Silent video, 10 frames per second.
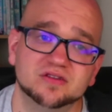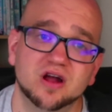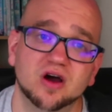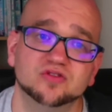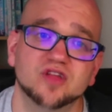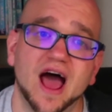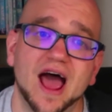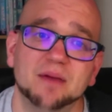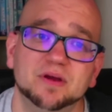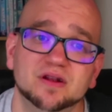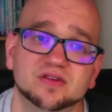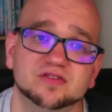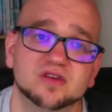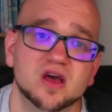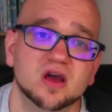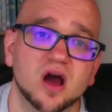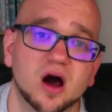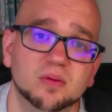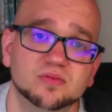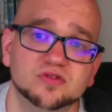knows, that happiness
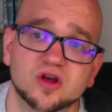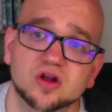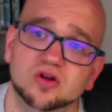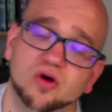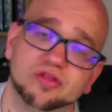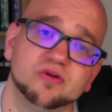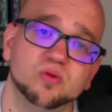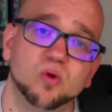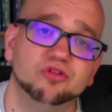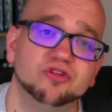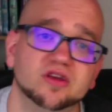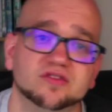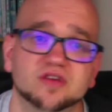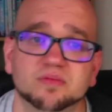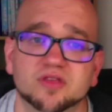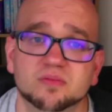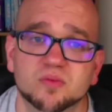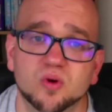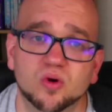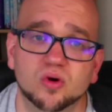comes not through wanting something
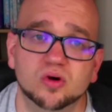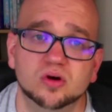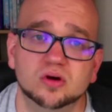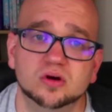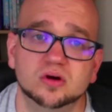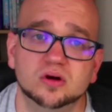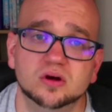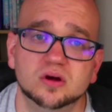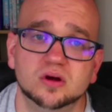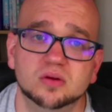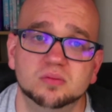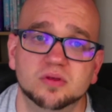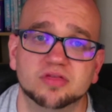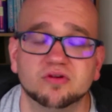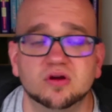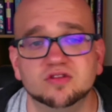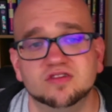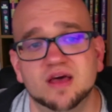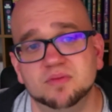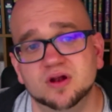more, but through
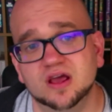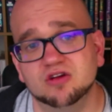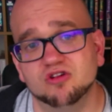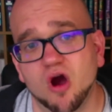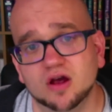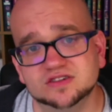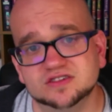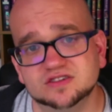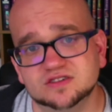contentment in Christ.